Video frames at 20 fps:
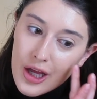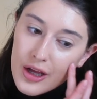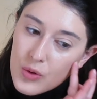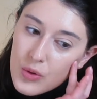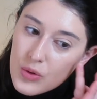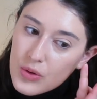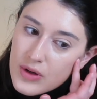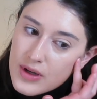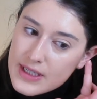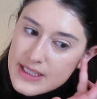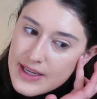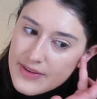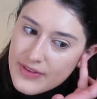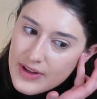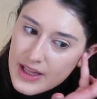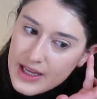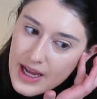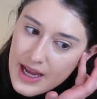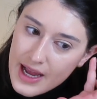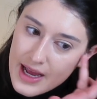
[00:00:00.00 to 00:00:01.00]
cool because I feel
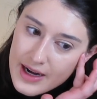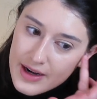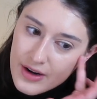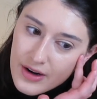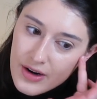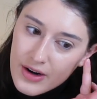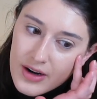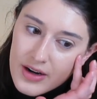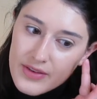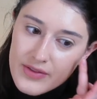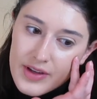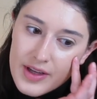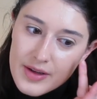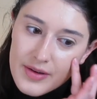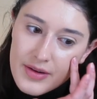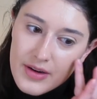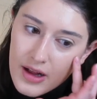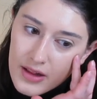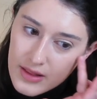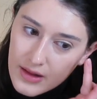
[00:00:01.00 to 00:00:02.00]
like I hadn't heard of
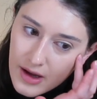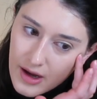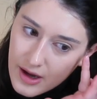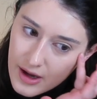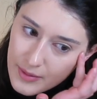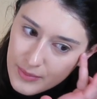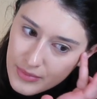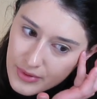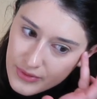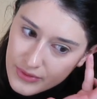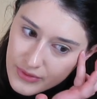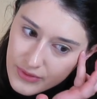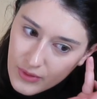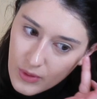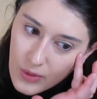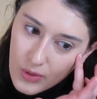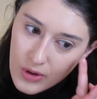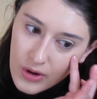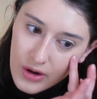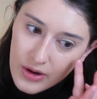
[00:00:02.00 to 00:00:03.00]
it a lot
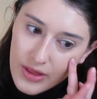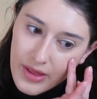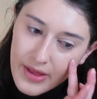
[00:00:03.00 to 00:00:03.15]
before